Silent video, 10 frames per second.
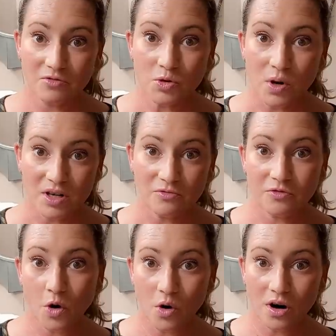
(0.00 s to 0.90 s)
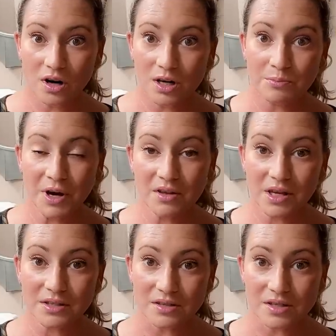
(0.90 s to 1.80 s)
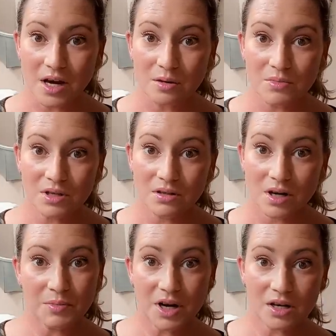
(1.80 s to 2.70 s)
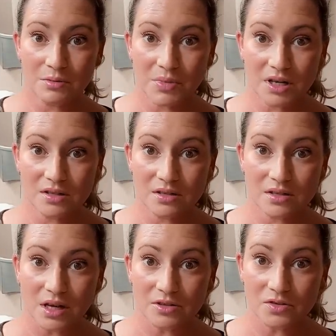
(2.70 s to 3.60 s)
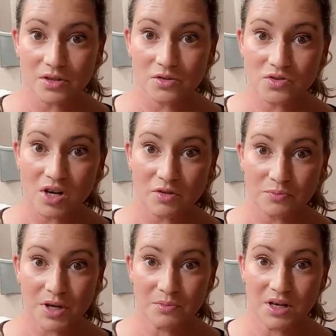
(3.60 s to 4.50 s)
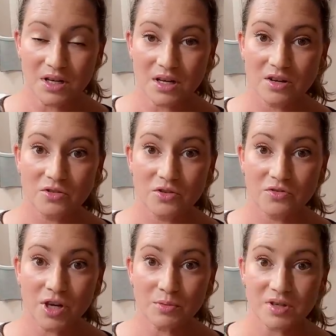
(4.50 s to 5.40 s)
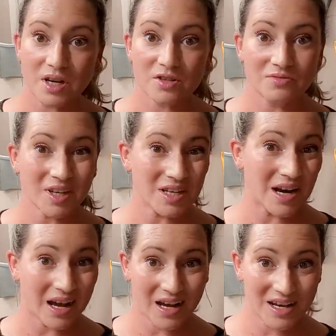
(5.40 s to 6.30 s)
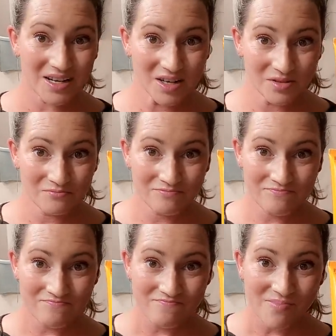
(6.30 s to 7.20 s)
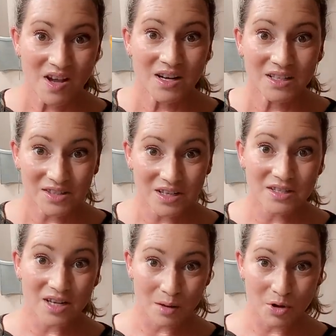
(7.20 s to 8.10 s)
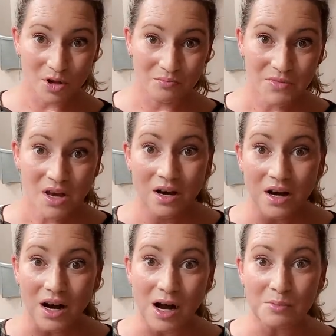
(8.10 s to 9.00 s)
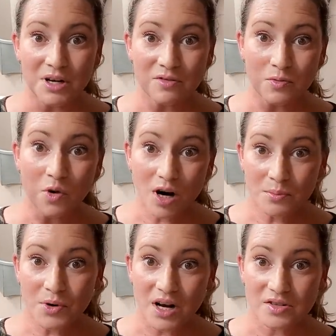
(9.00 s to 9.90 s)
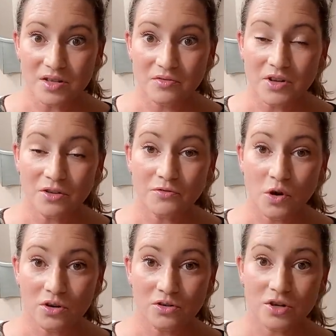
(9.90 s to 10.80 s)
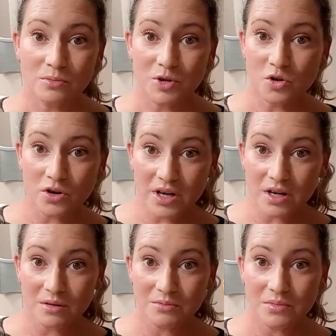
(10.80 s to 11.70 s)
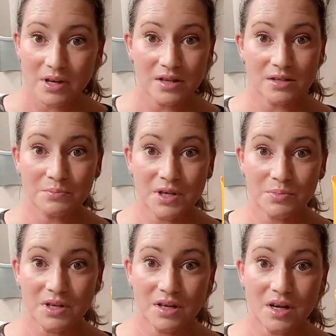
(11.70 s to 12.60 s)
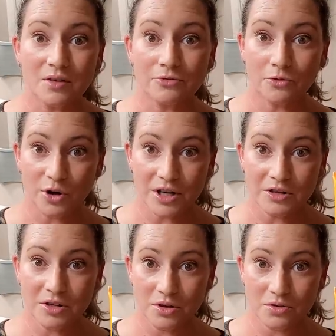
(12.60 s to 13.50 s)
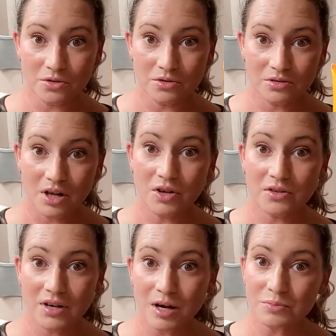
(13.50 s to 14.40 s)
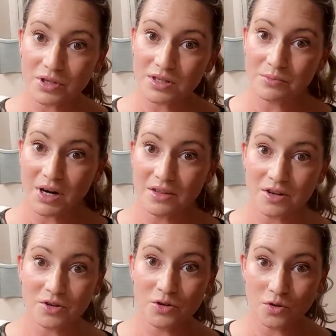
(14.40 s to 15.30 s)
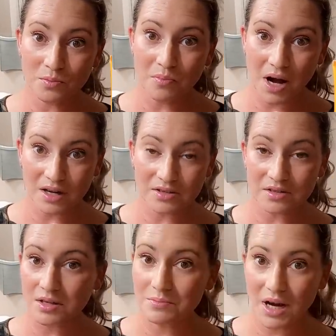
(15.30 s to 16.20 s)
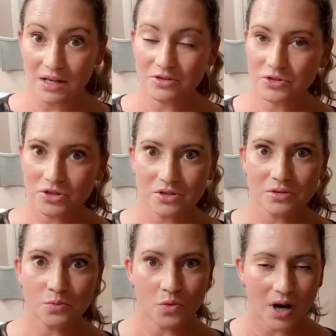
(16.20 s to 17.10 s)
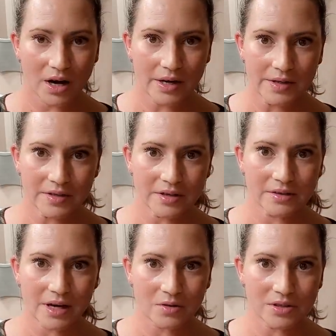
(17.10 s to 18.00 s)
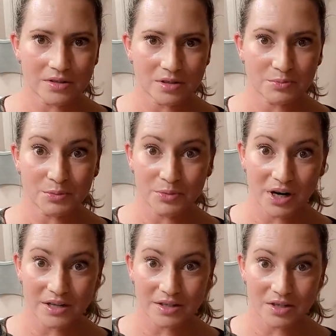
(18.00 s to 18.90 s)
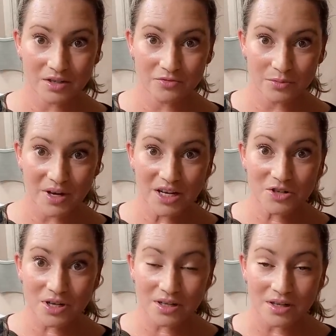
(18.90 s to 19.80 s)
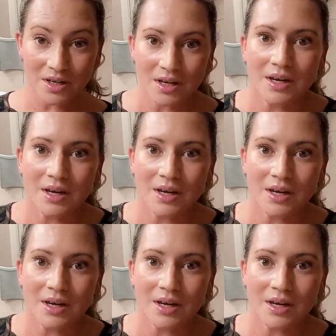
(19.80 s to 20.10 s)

of 24. Compare that to some American-based sunscreens, which have a PPD or UVA protection of like 9. It's like double. Uh, but even more impressive, their Photoderm Cream has a PPD of 42. Although they're not printing them on their newer boxes. I'm not sure why. They now consider proprietary information.